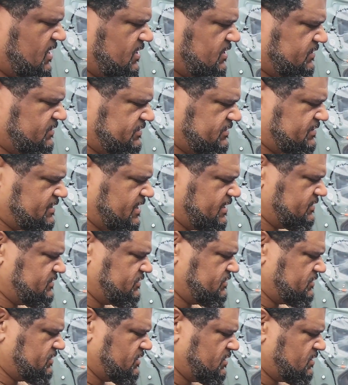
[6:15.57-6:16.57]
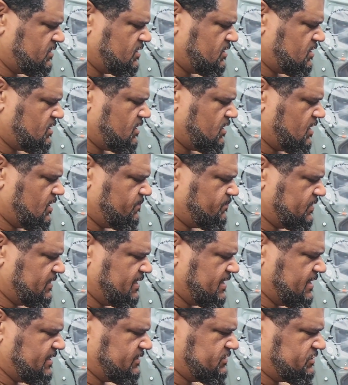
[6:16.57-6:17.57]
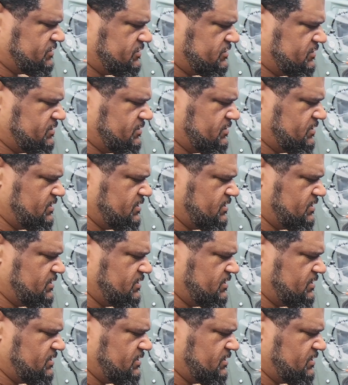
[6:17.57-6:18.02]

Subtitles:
sets up against